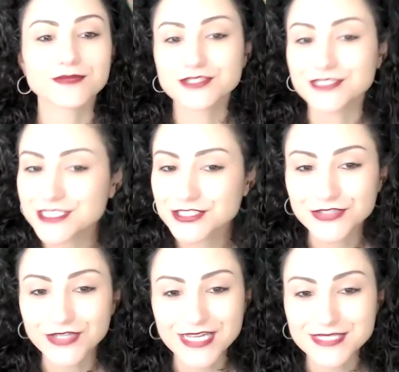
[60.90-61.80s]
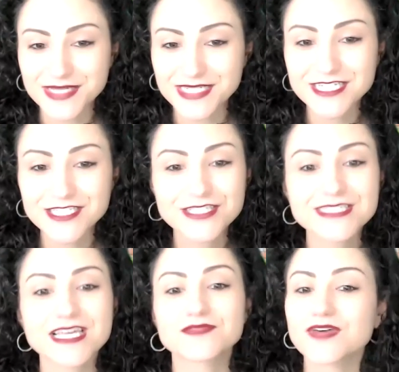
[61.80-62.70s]
traditional
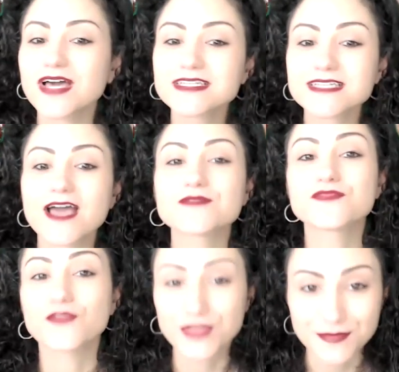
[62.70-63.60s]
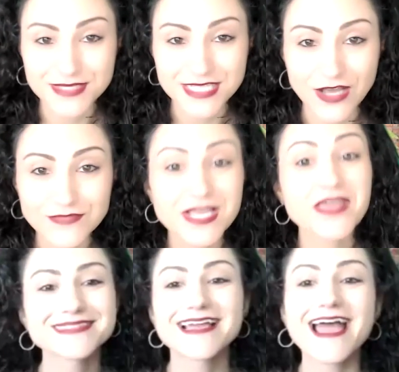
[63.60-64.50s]
expectations and find time for themselves.
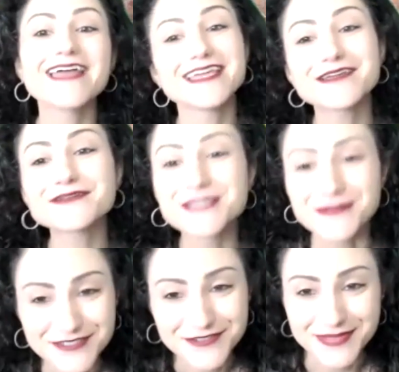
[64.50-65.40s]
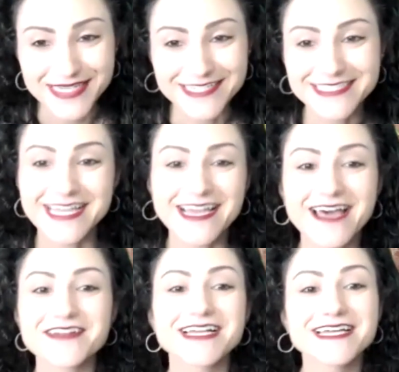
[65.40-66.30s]
And thank you so much for being here today,
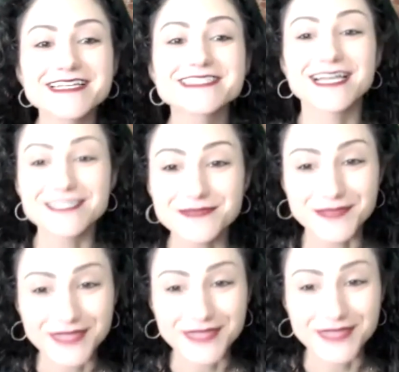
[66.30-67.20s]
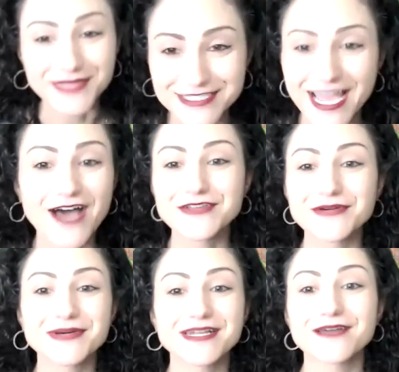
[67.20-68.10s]
Heather. It is such a pleasure to have you.
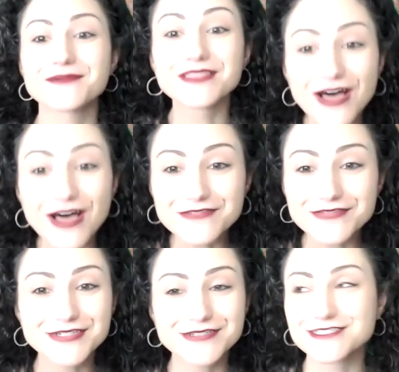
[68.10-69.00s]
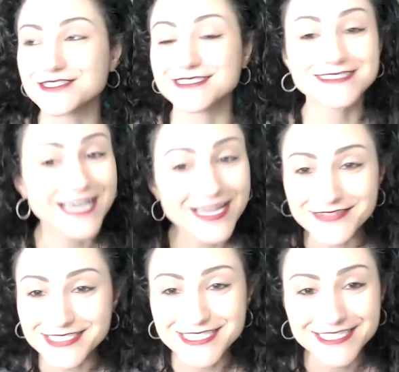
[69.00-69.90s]
And I would love for you to just dive
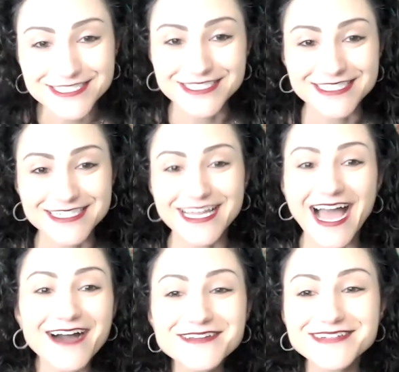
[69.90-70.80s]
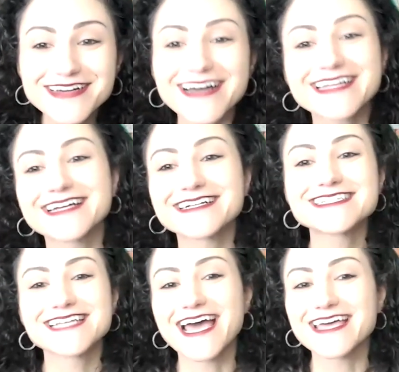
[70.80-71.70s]
into your journey, how you got here
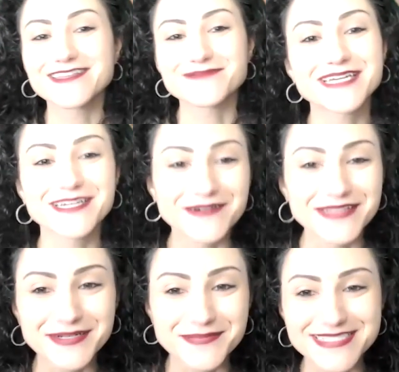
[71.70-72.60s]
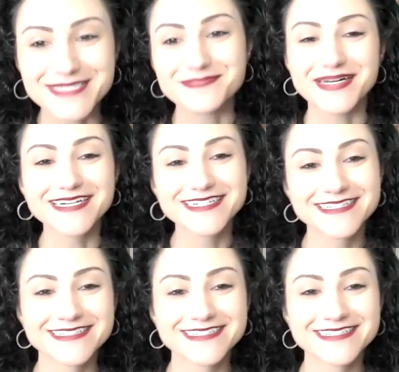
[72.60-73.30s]
today, and then we can go a little bit deeper.